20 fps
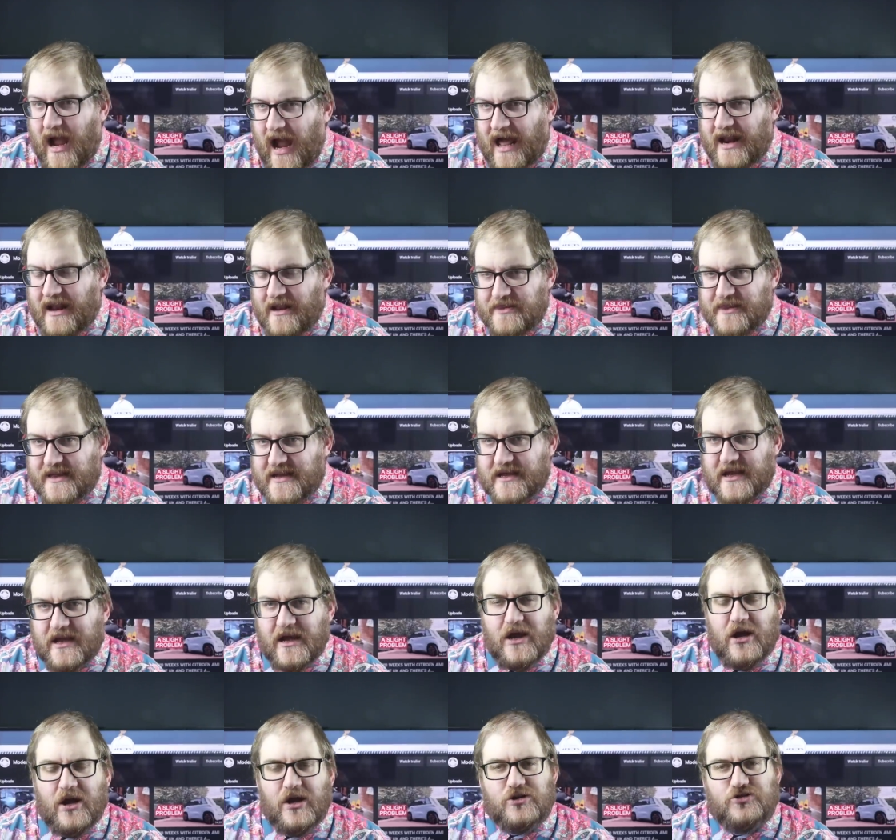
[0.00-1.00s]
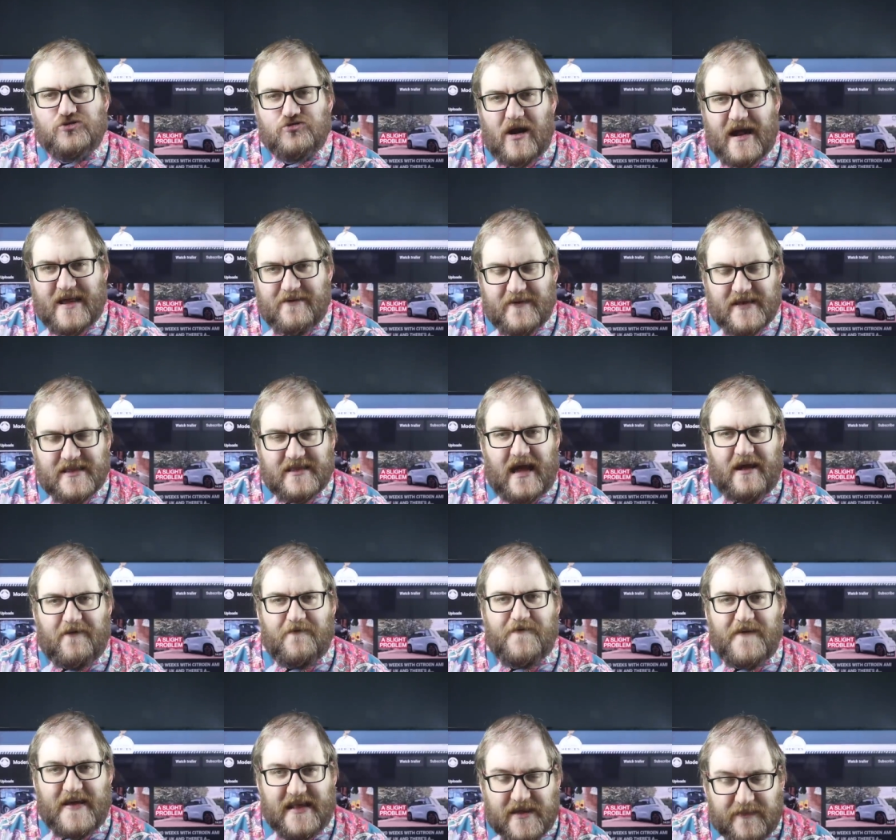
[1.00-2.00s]
And I think driving
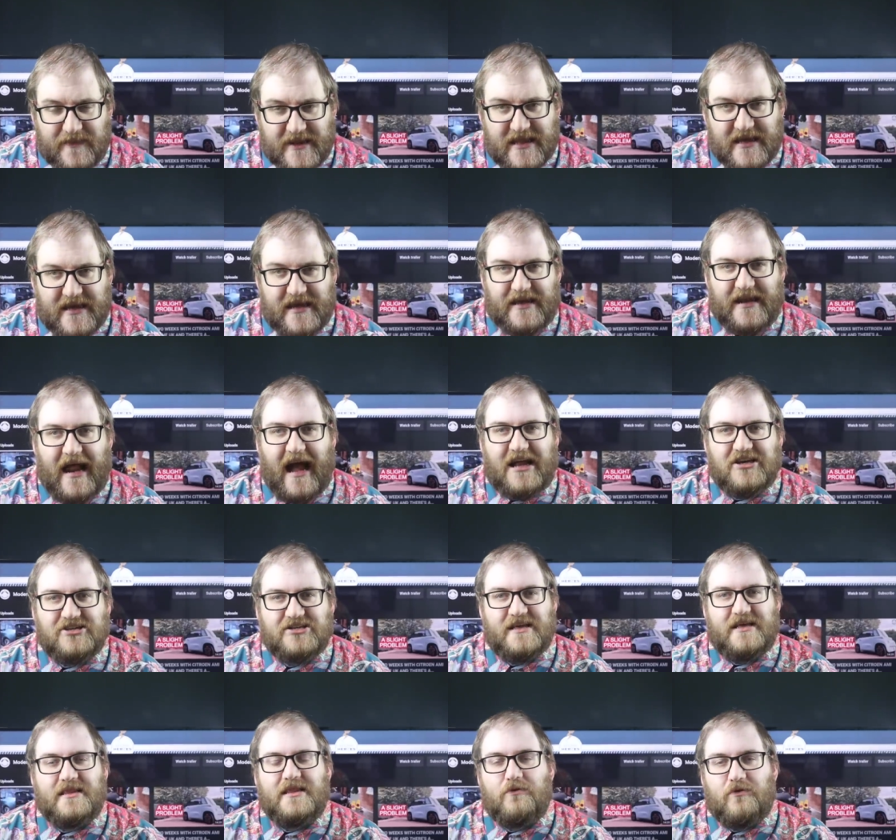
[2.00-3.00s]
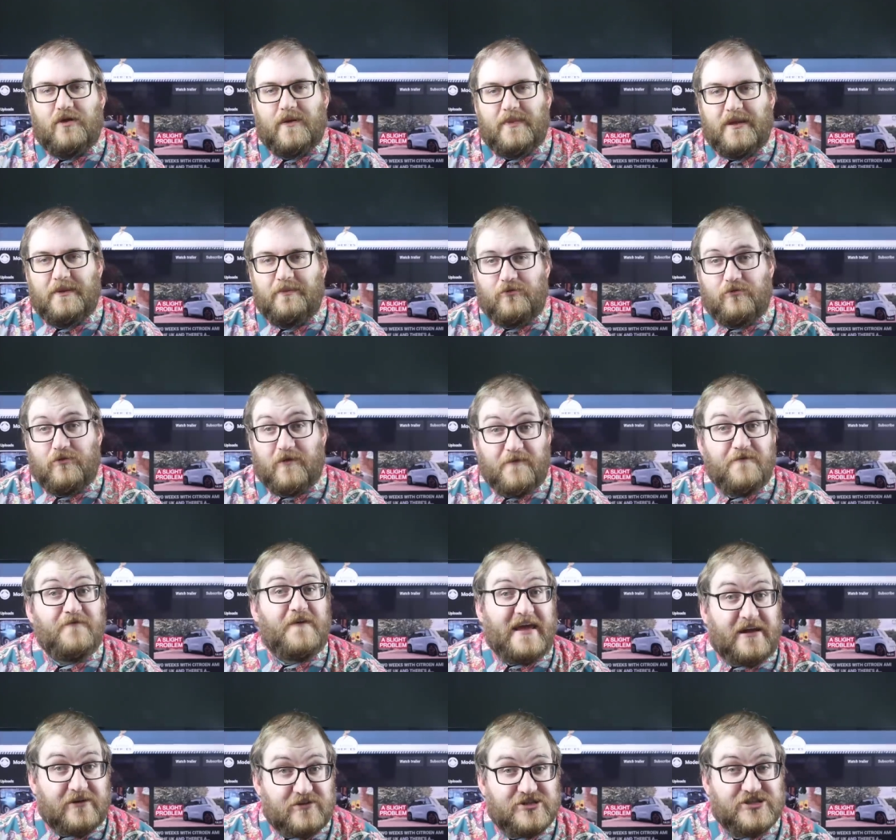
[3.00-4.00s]
availability and actually allowing people the
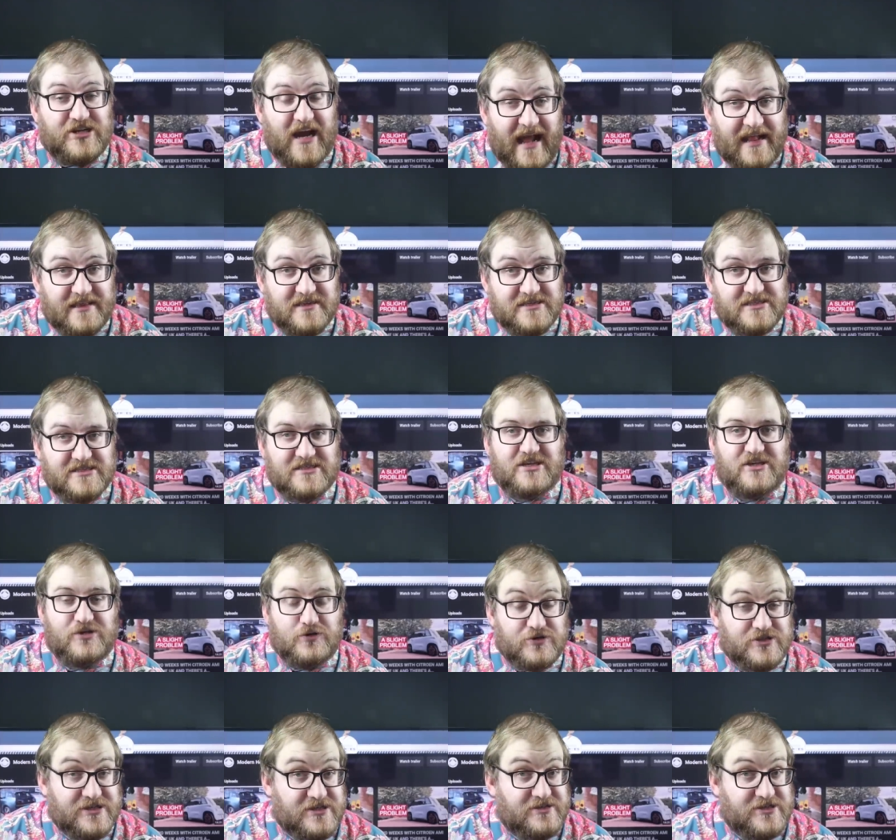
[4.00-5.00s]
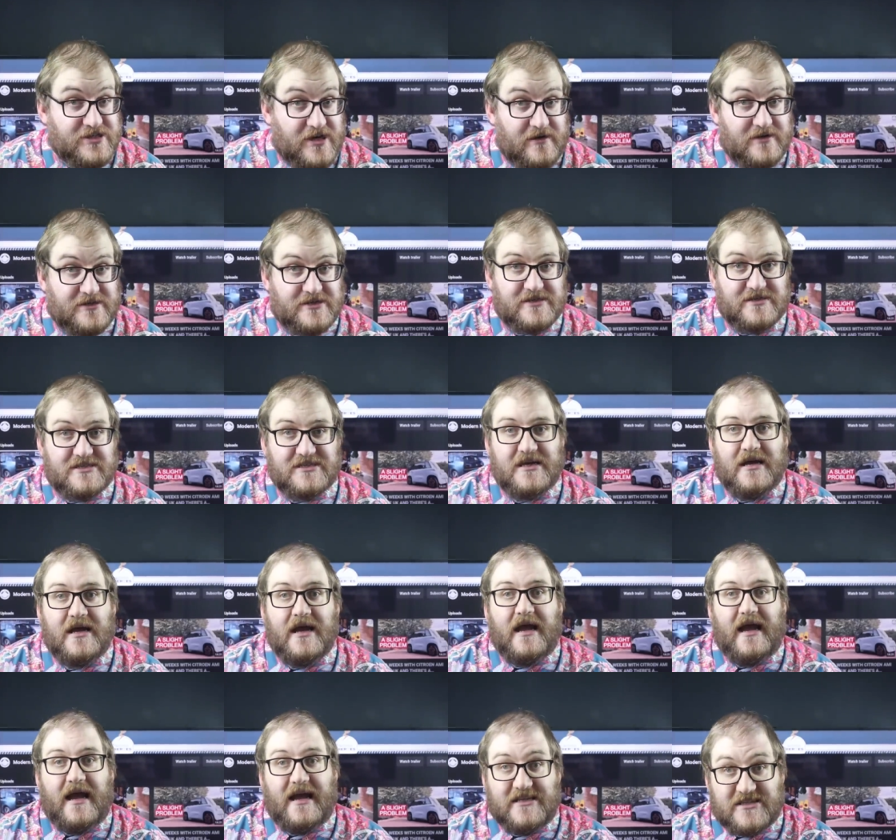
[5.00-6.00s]
fair chance to use their chargers
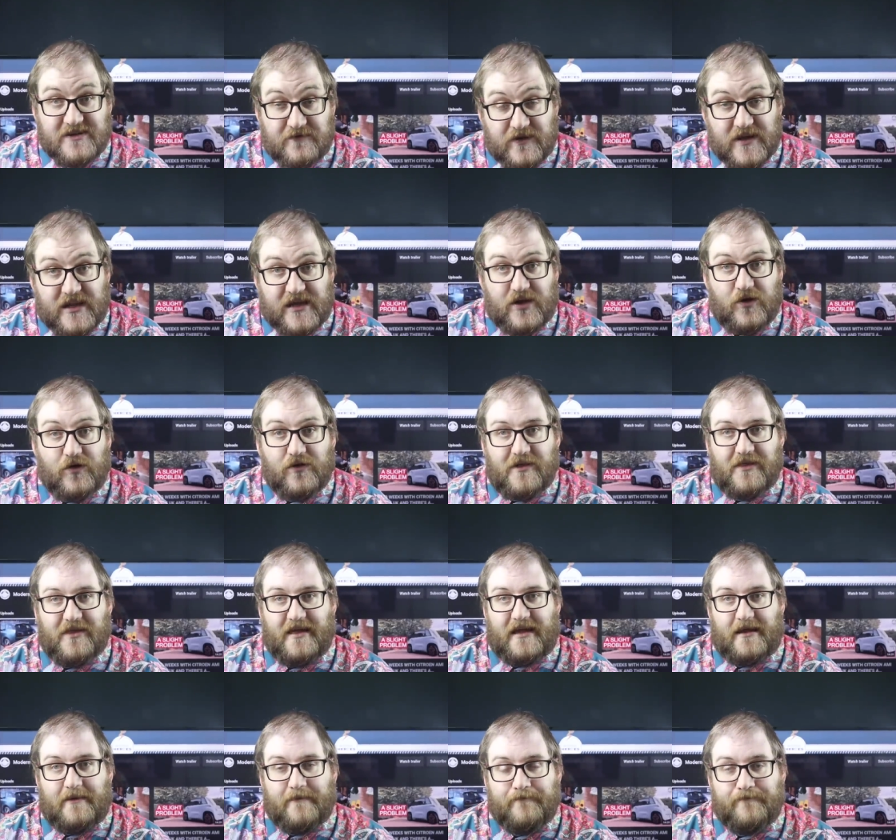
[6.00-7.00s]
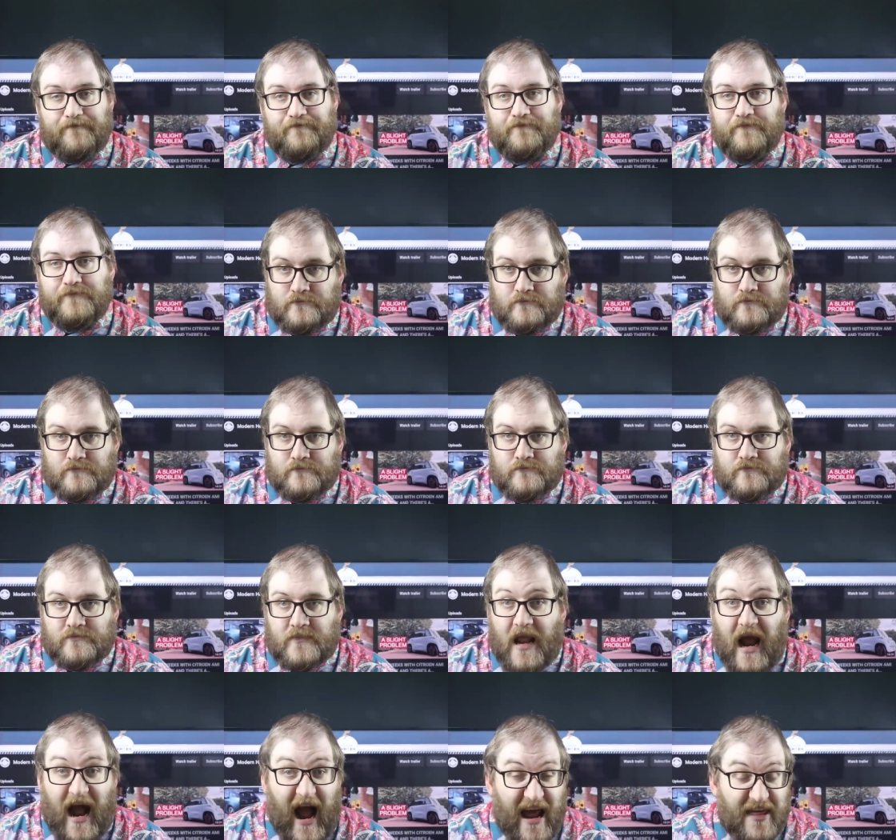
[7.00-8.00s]
is a really good thing.
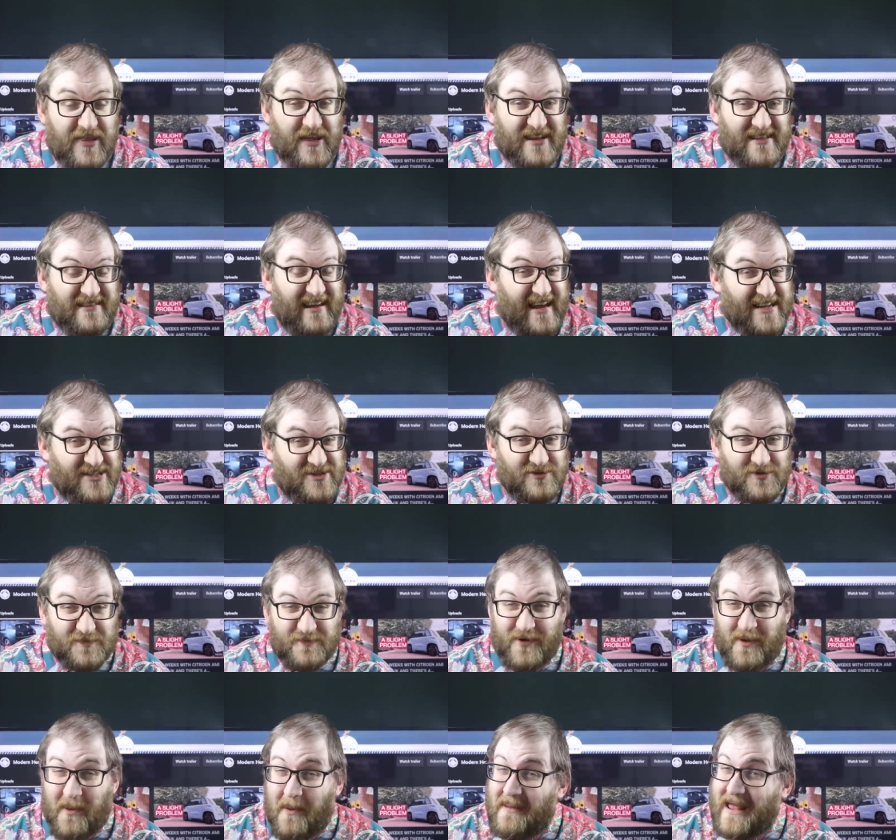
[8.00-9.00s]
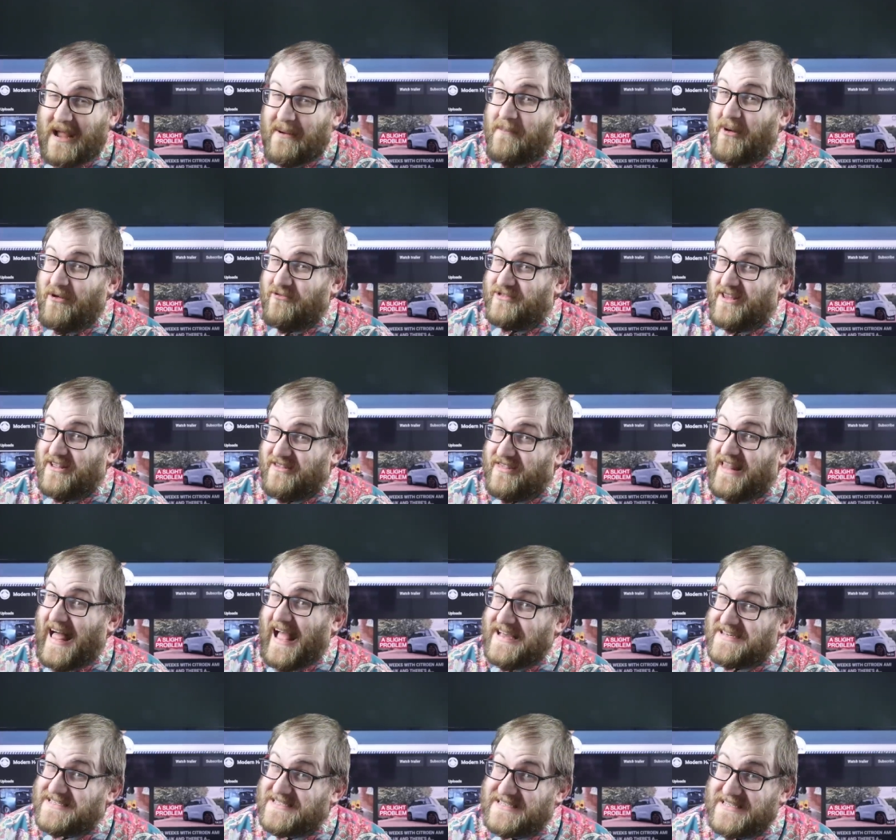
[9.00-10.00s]
I think Tesco's probably about the
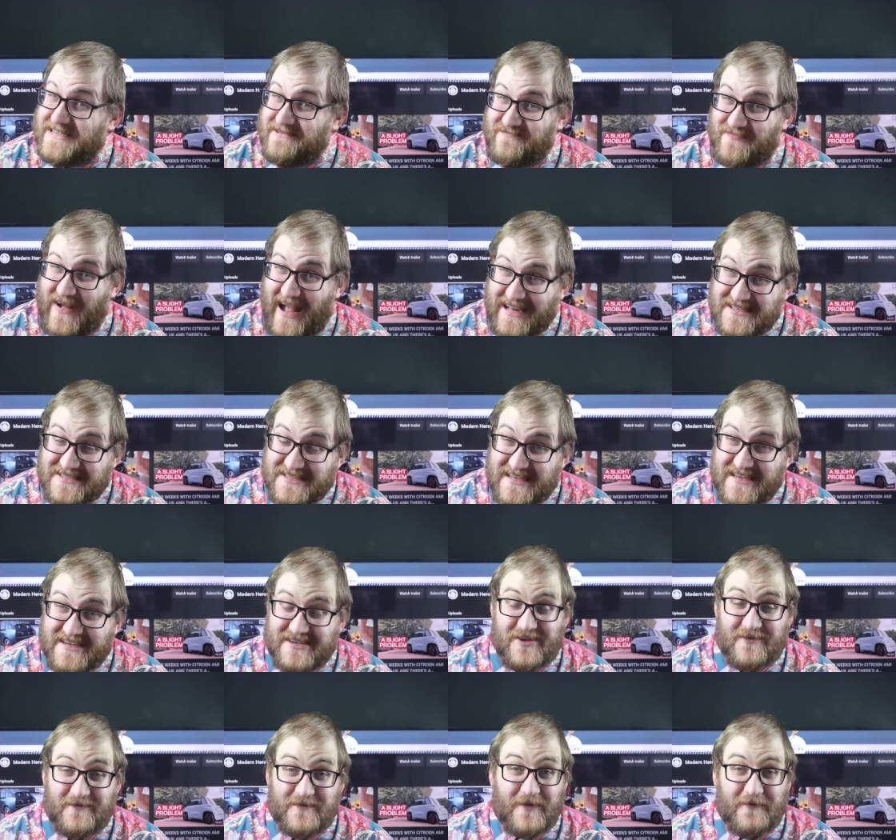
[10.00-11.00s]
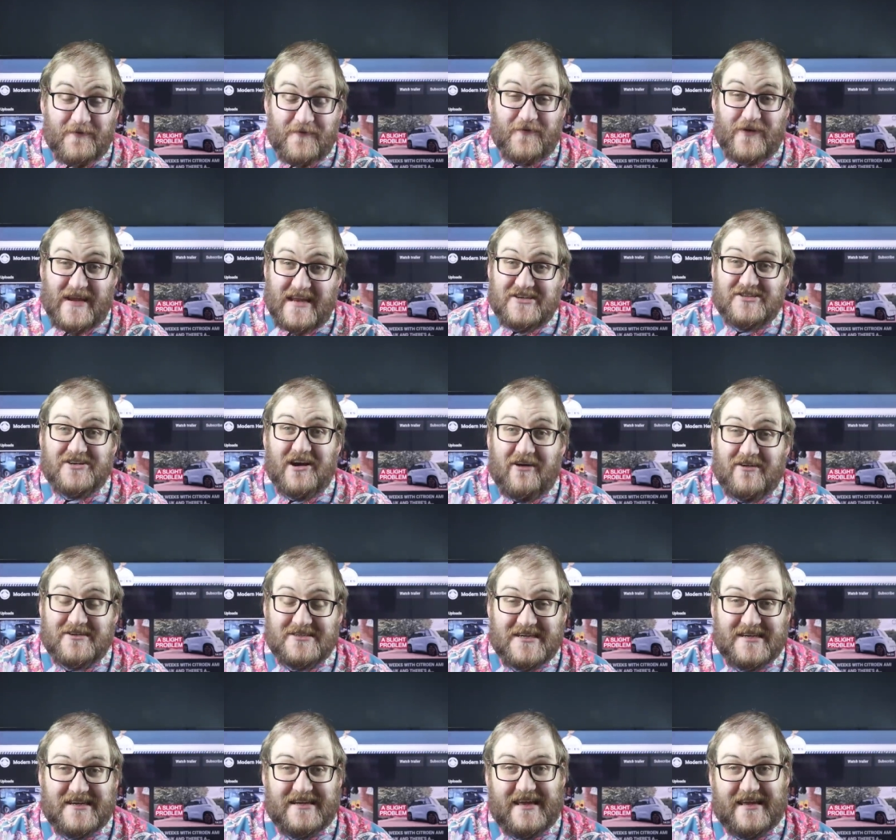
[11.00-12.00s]
last bastion of the free
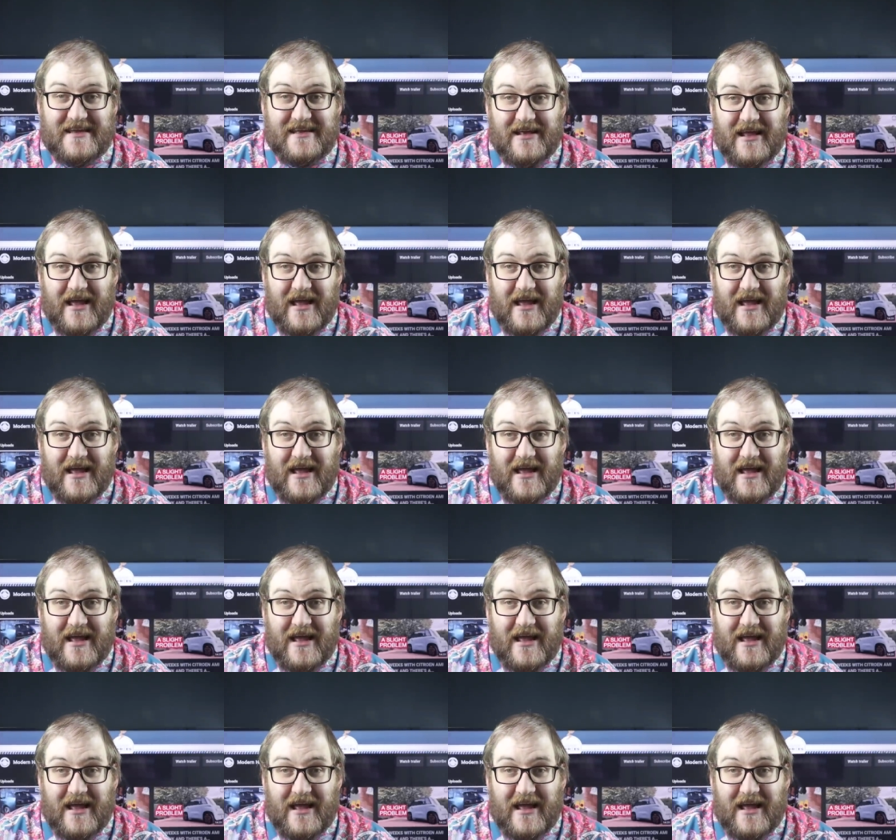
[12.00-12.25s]
charging.